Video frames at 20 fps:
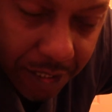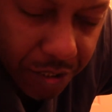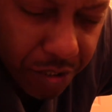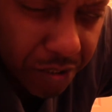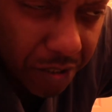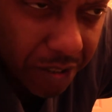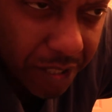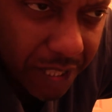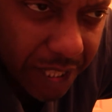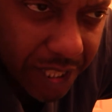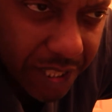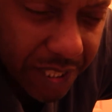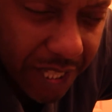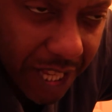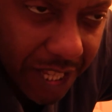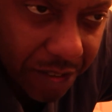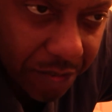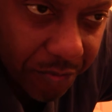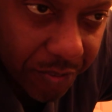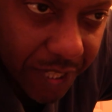You know, it's
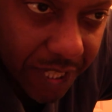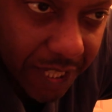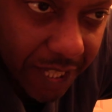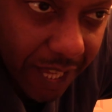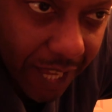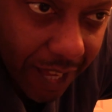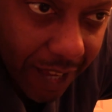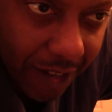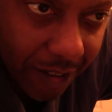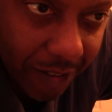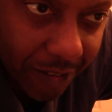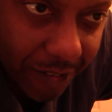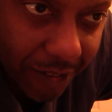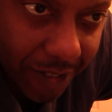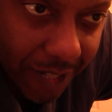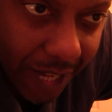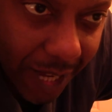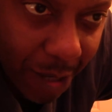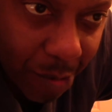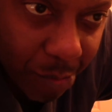kind of funny
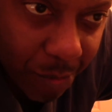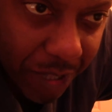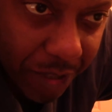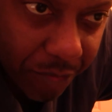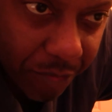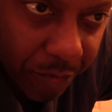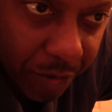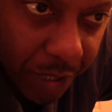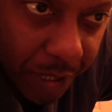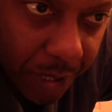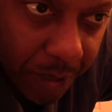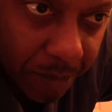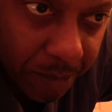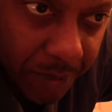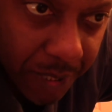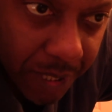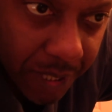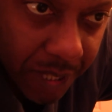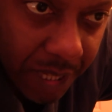how I went from